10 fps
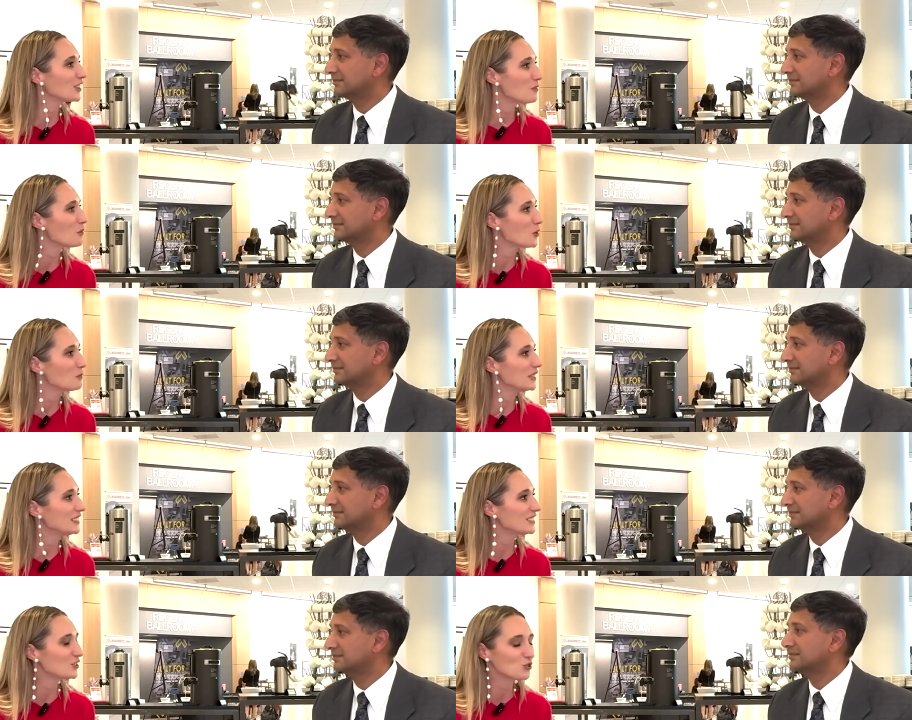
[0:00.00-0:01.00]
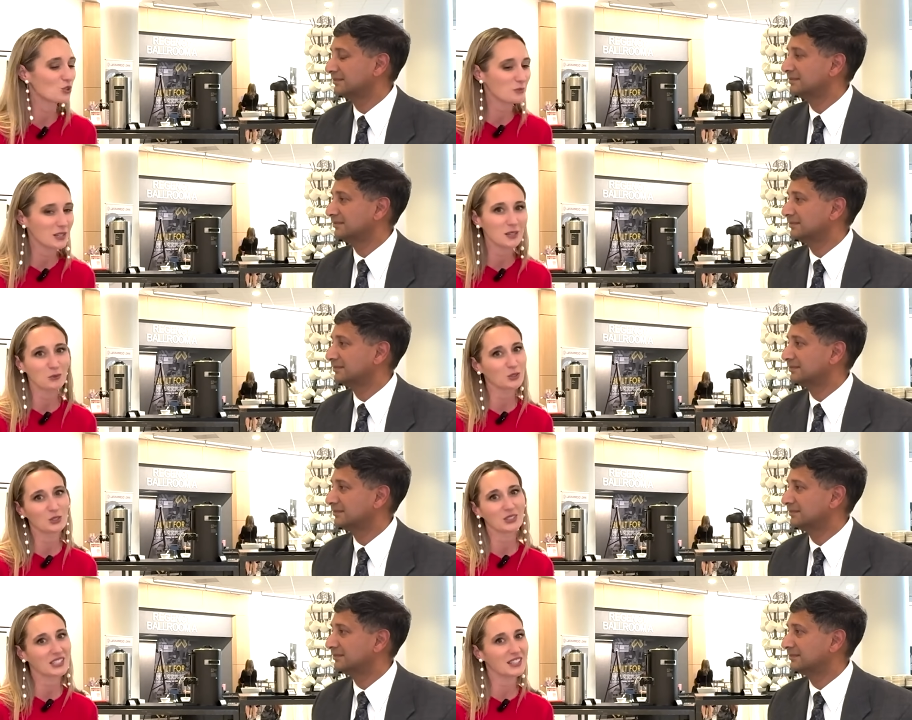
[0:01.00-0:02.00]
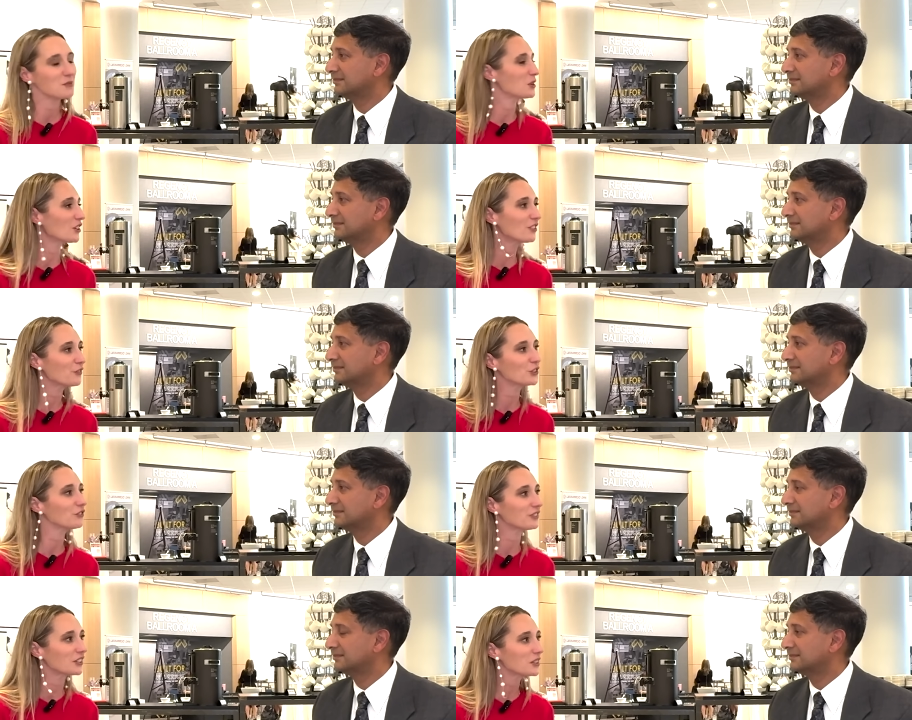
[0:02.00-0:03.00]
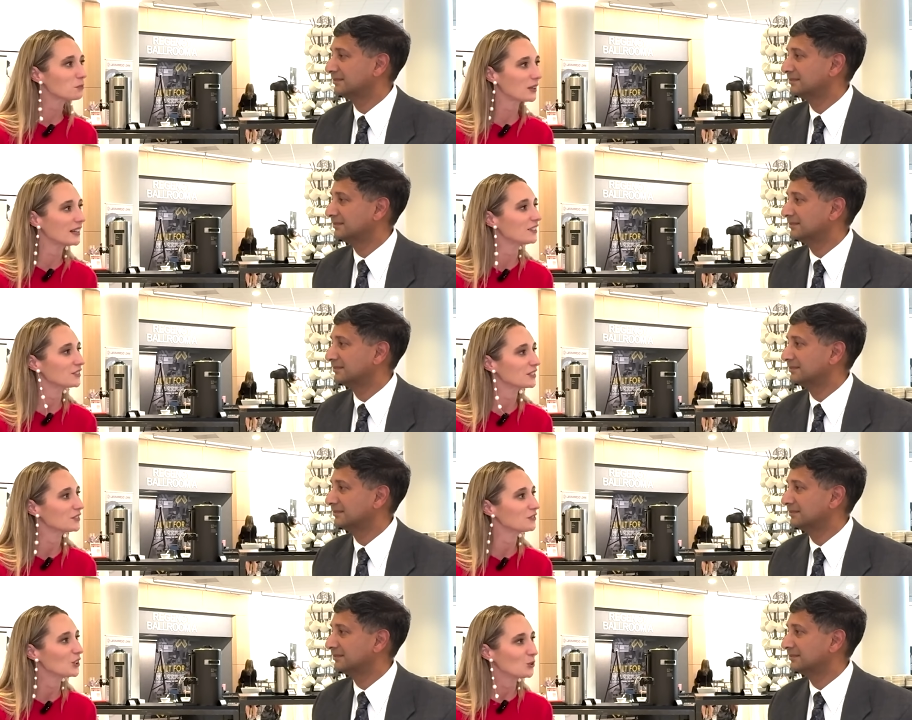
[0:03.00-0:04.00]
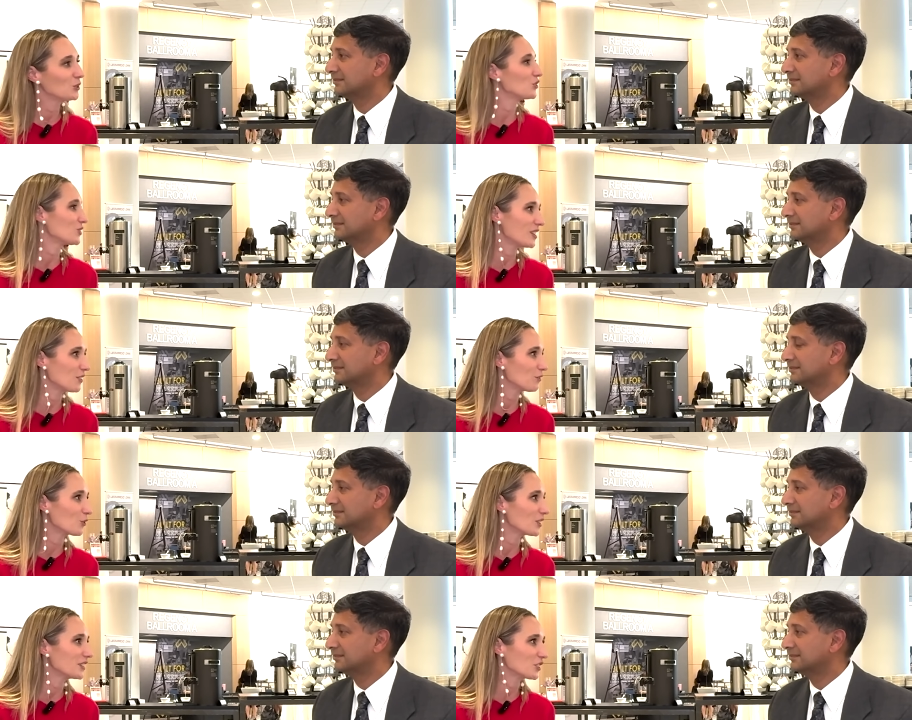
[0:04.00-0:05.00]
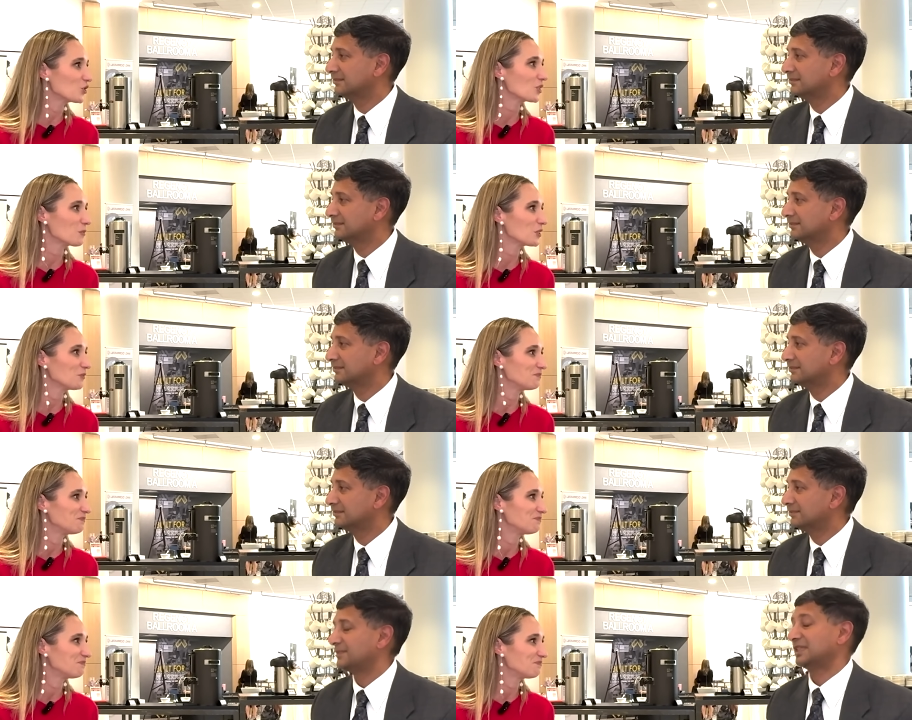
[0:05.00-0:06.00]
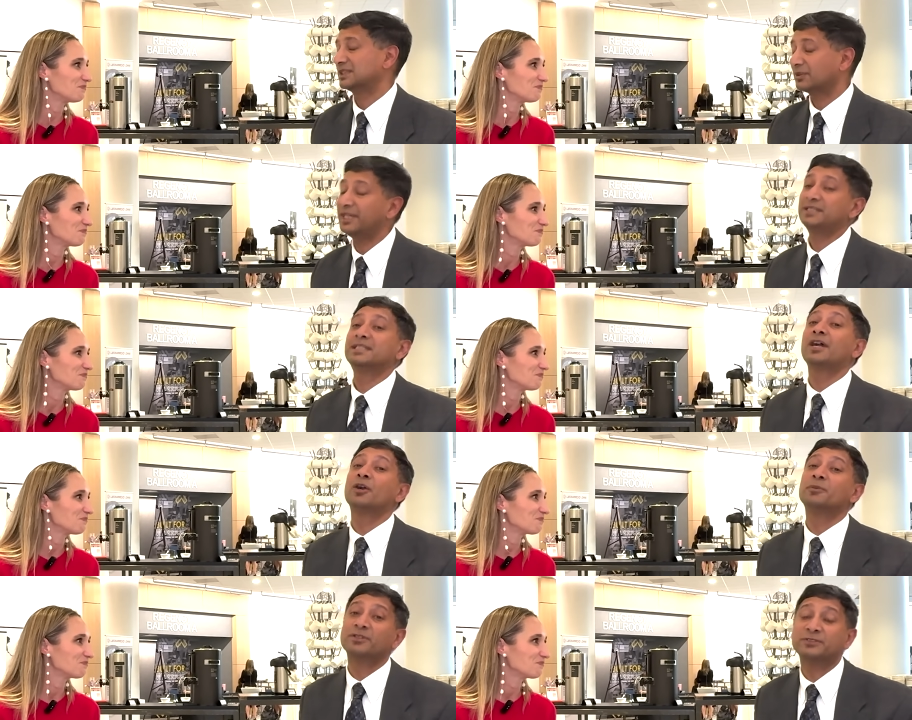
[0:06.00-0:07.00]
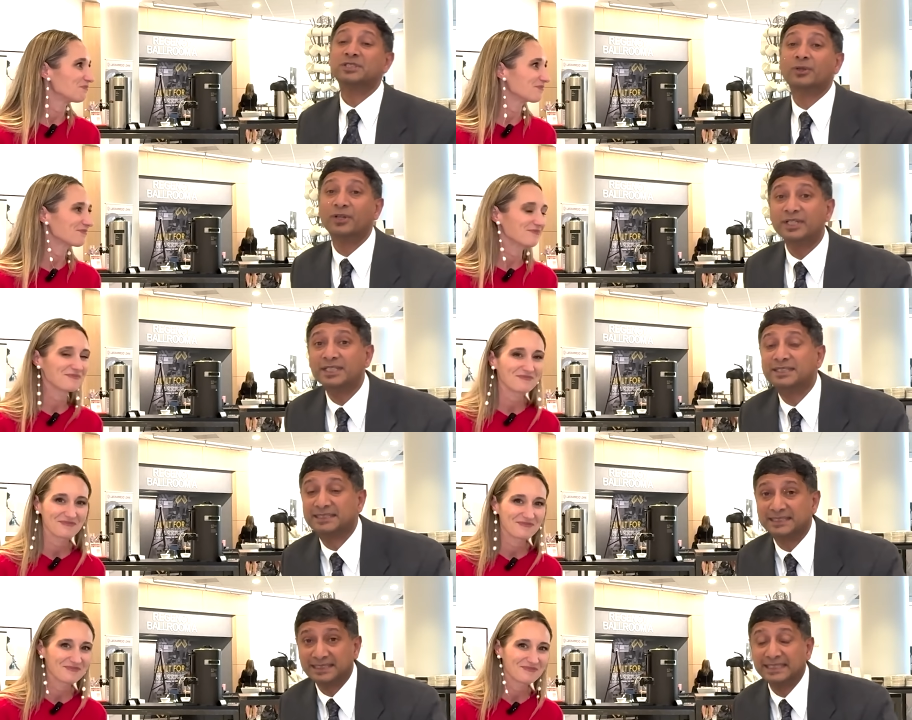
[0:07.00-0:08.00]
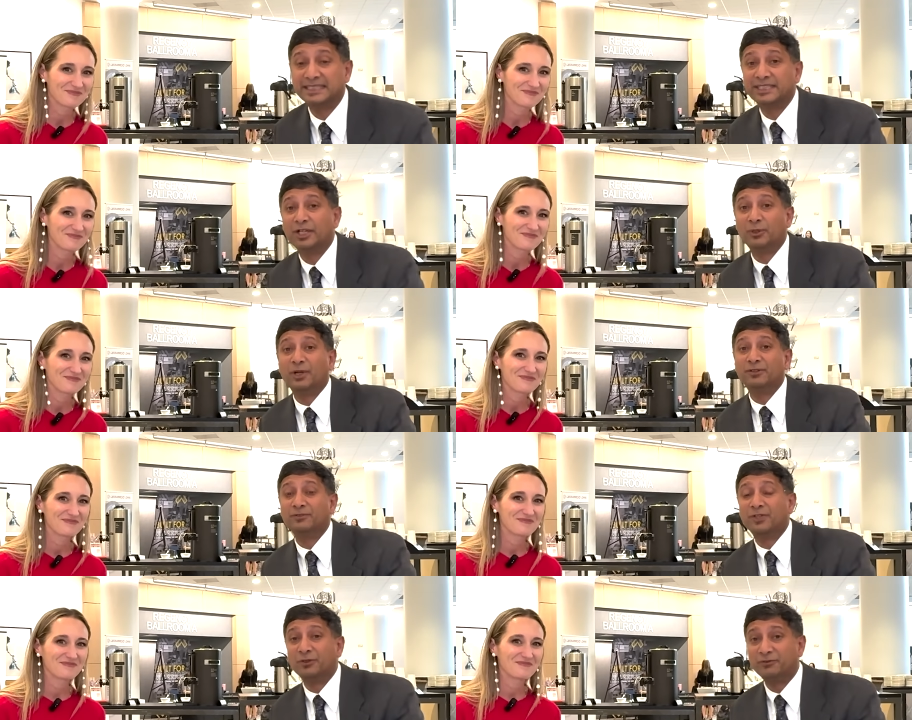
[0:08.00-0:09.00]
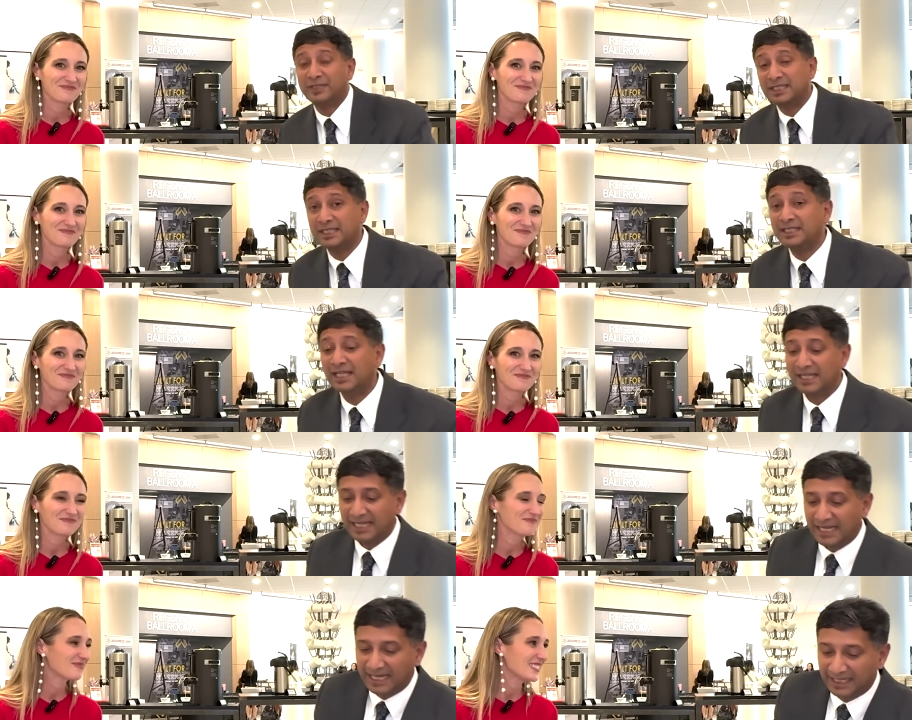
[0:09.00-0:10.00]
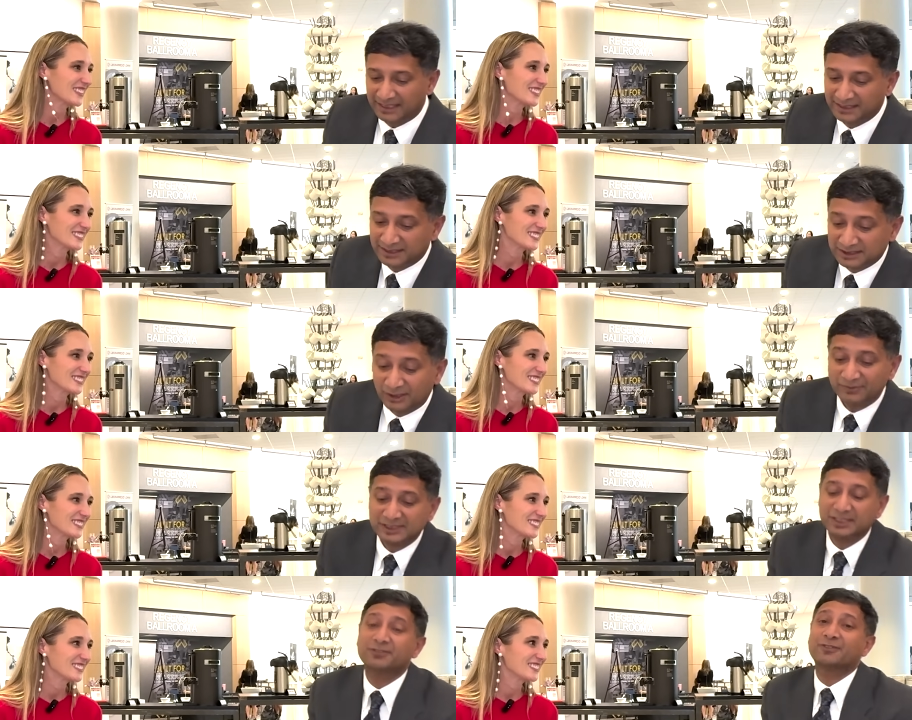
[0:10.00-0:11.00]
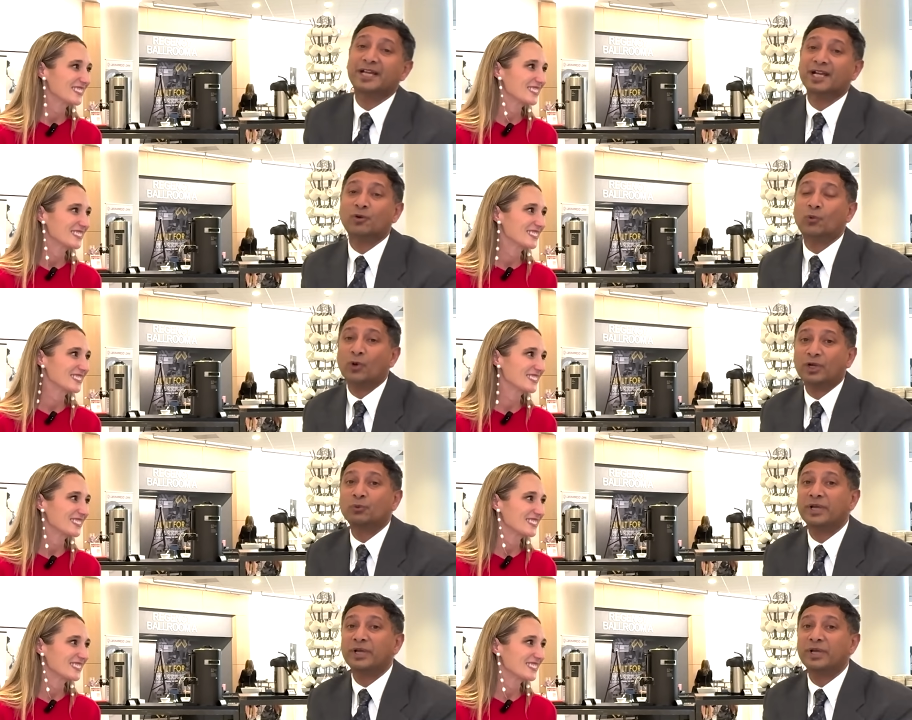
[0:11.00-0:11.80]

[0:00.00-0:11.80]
Speaker 1: the moment, you should be able to look in the mirror, feel very proud of what you stand for and contribute.
Speaker 2: That's great. Tara Murphy Dougherty is the CEO of Govini and the Service to the Flag Award